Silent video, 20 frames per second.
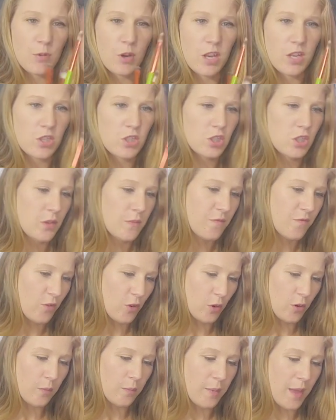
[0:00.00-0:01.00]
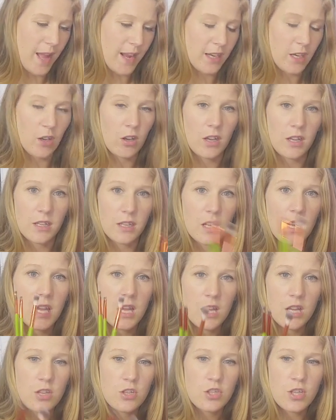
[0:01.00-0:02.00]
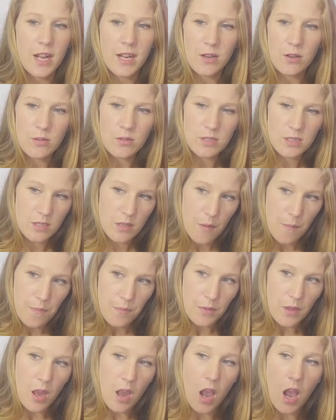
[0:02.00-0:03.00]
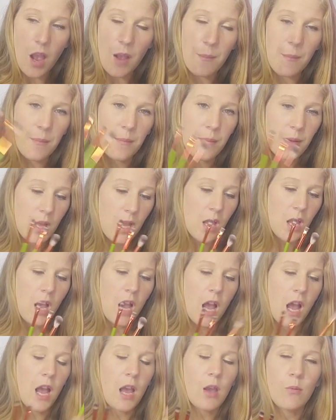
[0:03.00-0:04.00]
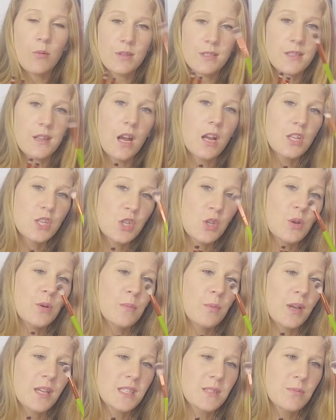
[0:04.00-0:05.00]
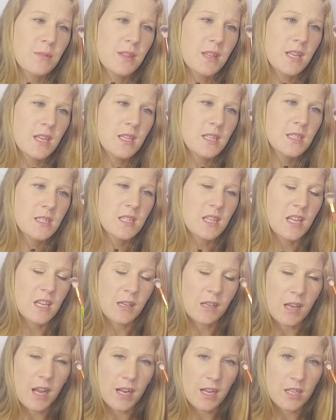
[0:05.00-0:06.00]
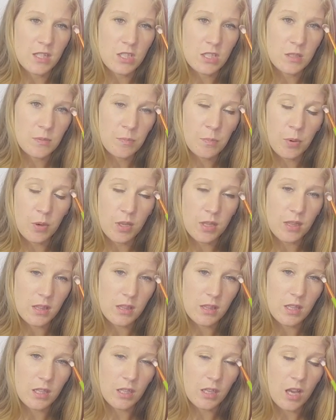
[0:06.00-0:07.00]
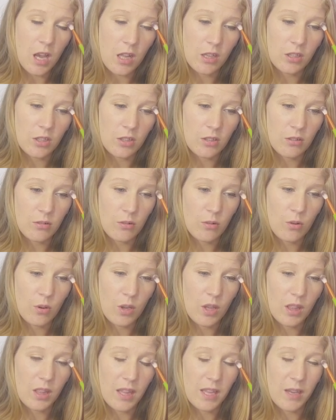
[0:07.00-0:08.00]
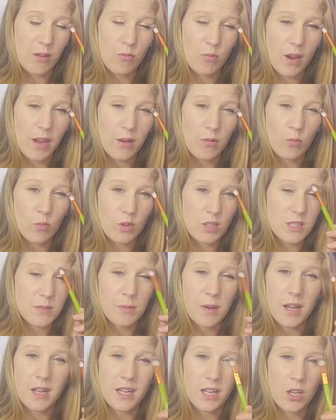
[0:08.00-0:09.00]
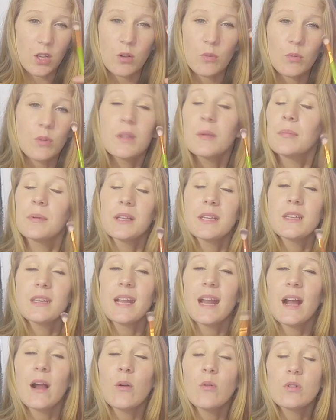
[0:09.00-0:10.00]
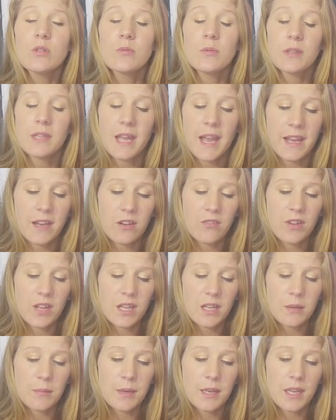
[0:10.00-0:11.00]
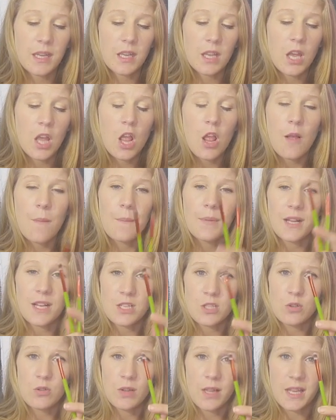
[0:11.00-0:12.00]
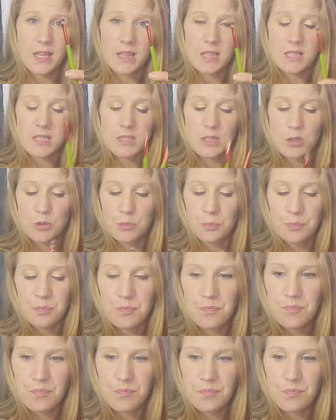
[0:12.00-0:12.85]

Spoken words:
brush for patting on shadows. I was not too impressed with this. It kind of just put the color like right in one spot and I couldn't really blend it out, which really aggravated me, but I do like these 2.